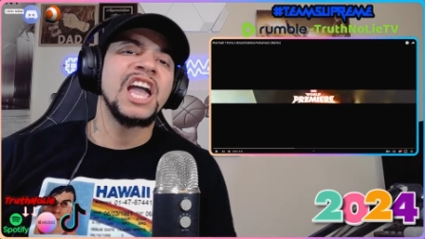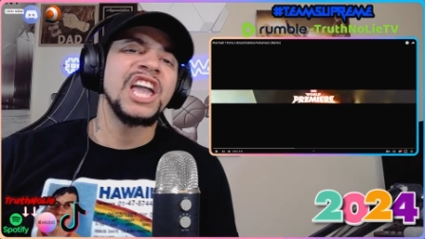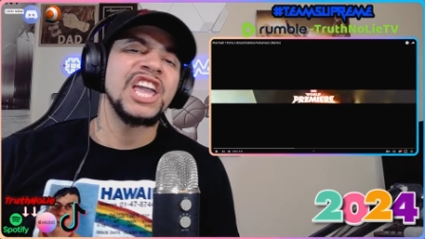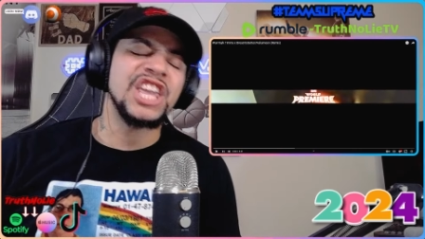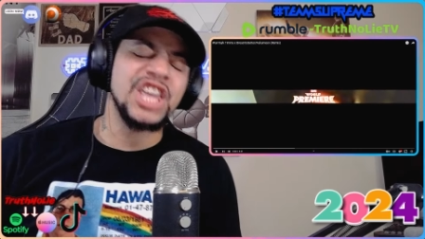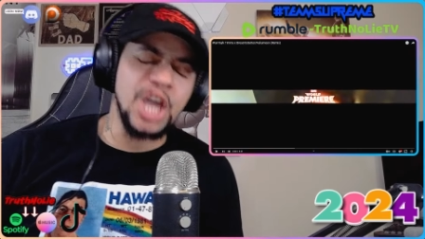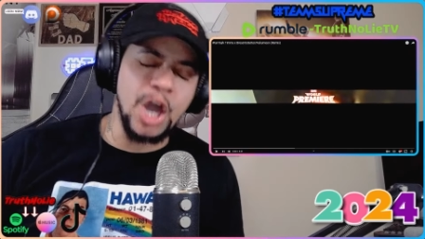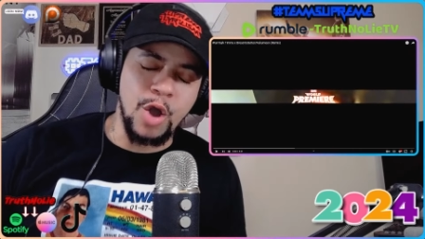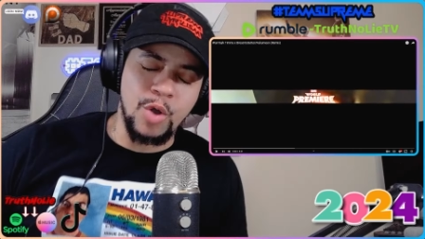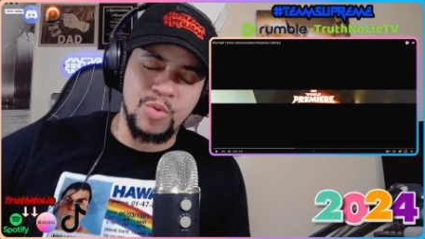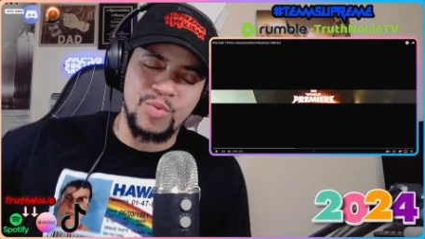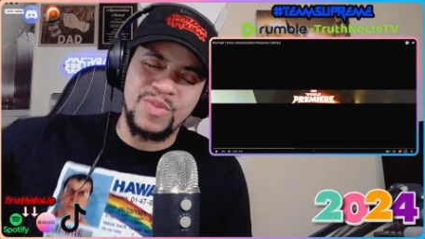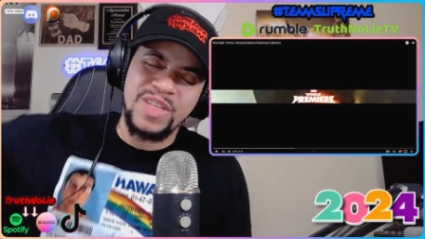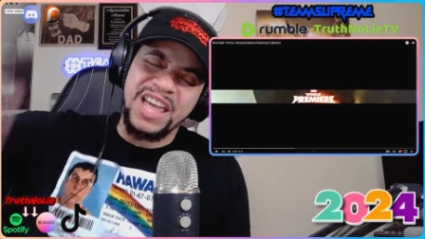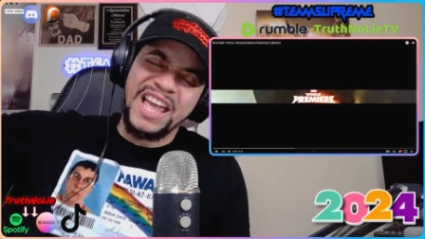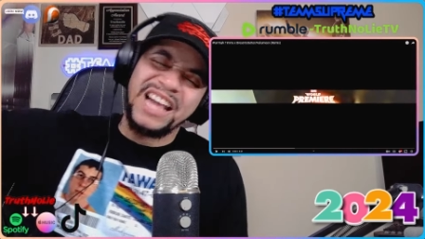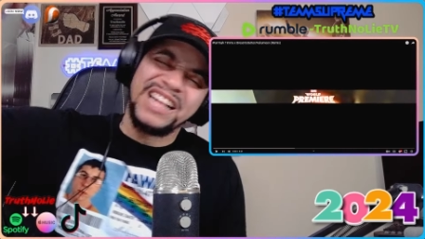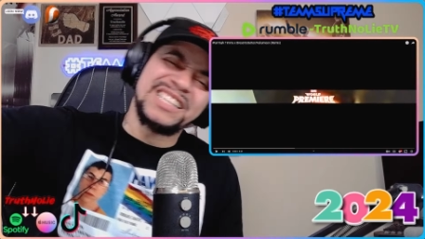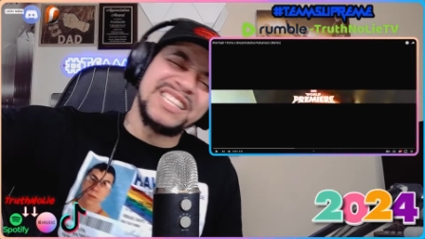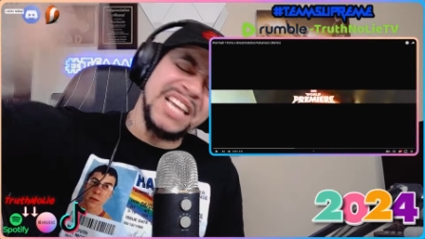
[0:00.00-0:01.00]
Yo,
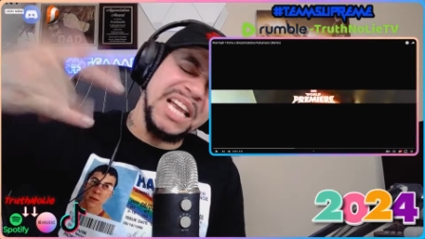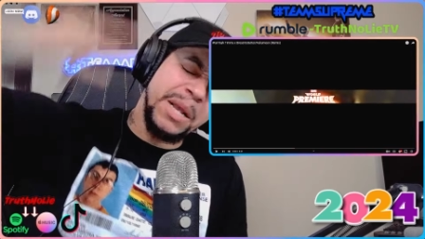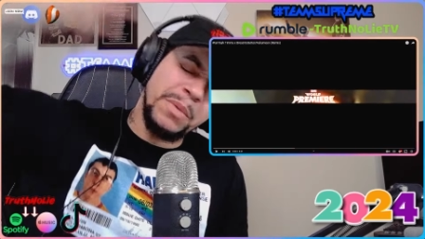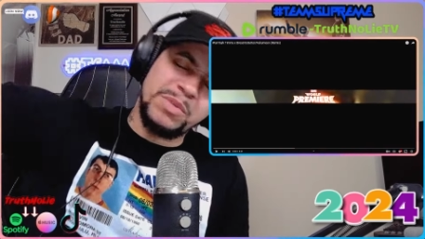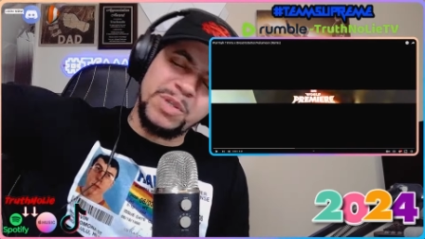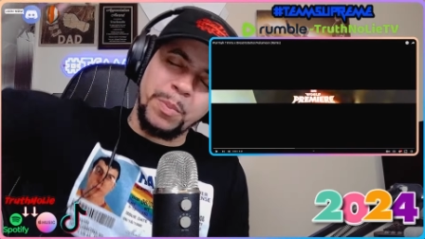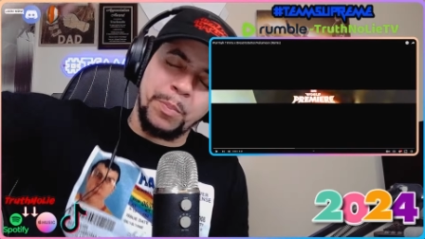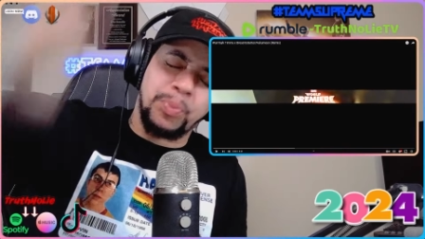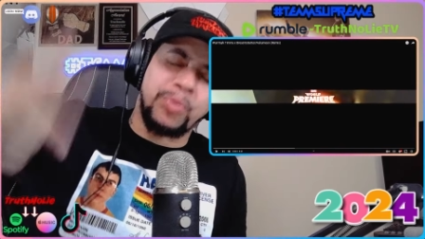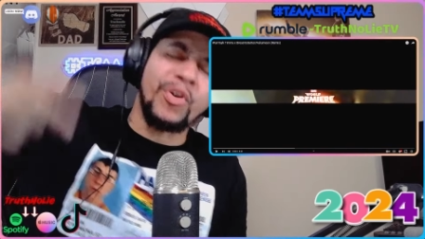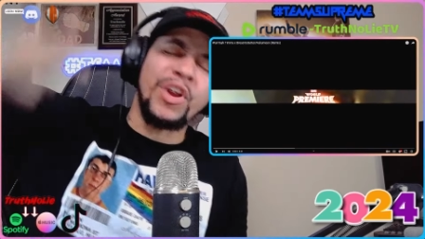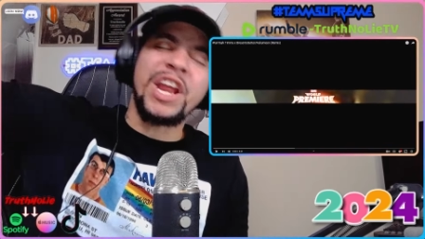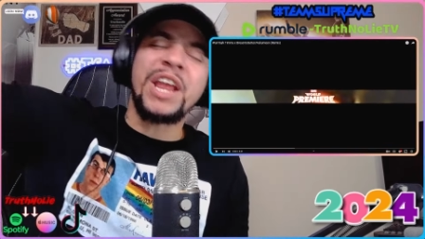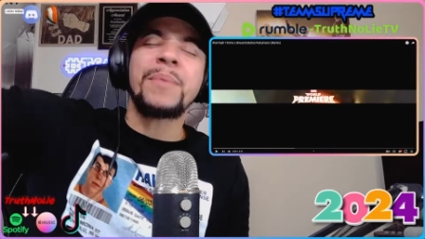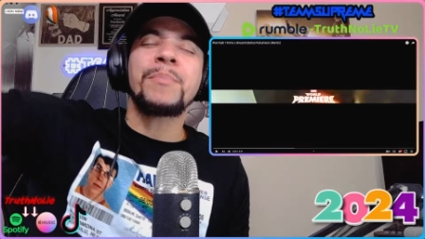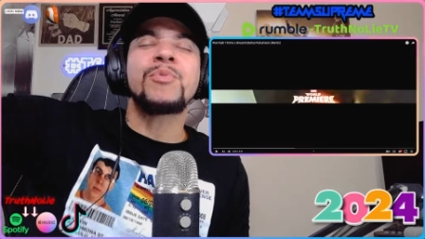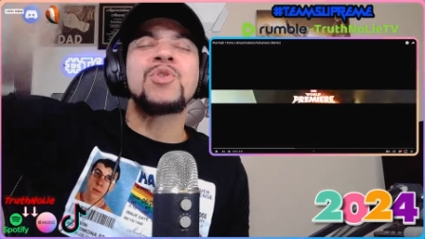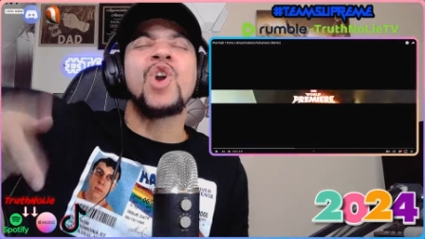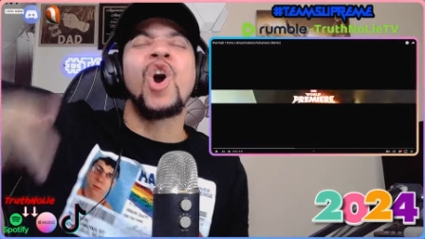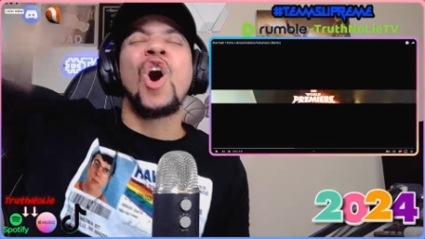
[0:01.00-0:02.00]
Team
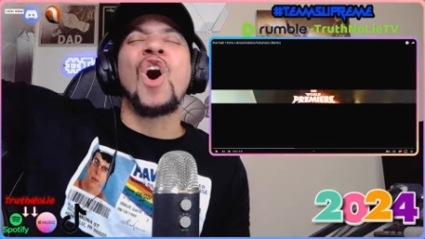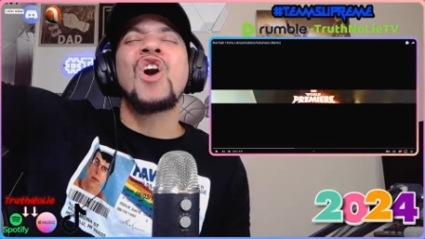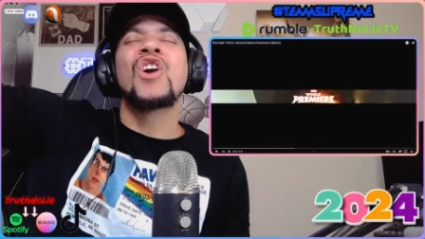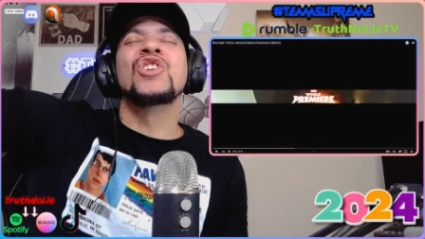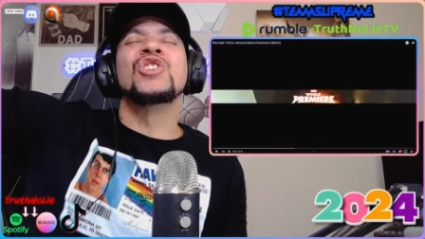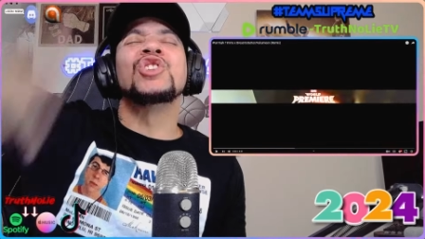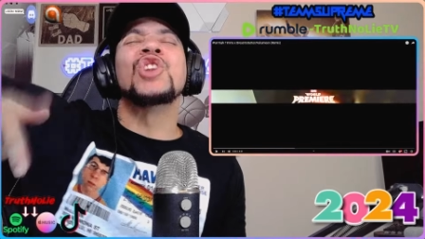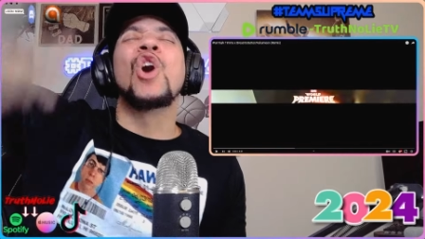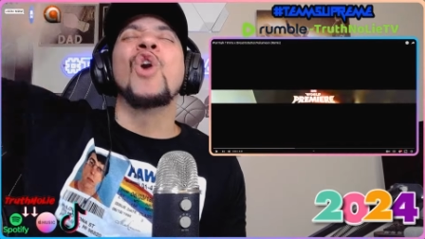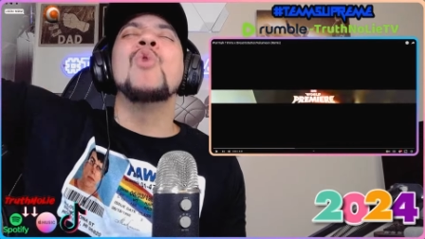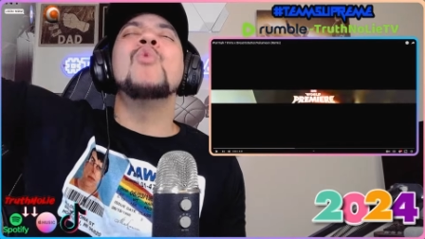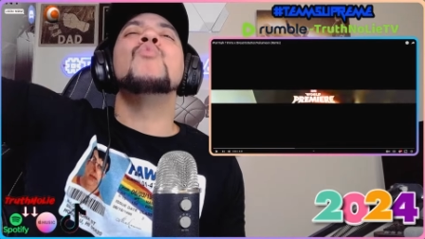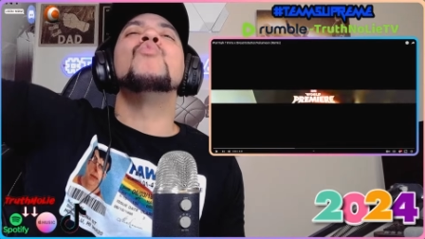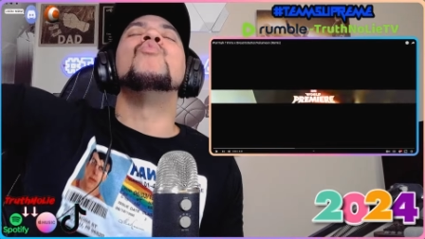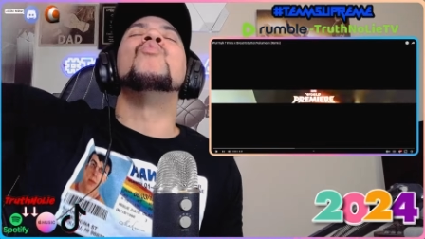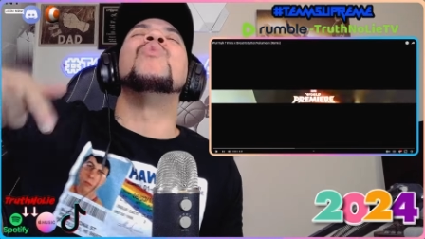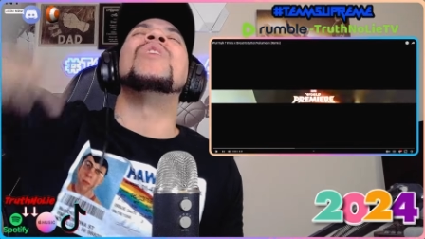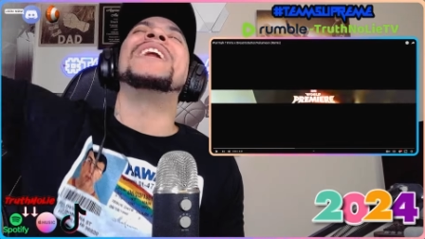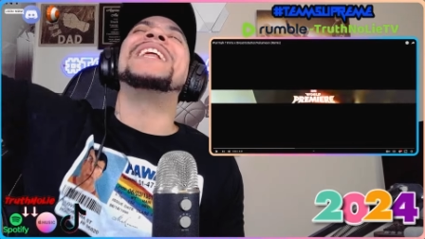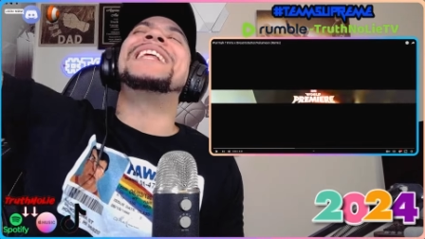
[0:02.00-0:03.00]
Supreme, y'all know
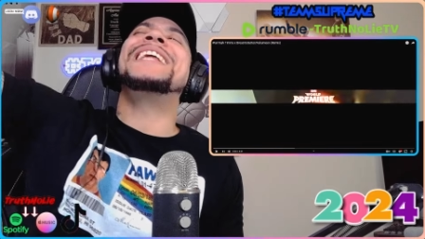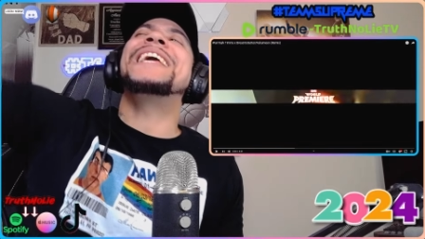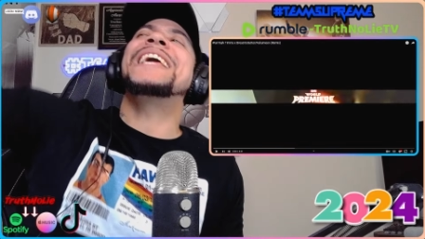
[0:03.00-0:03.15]
what it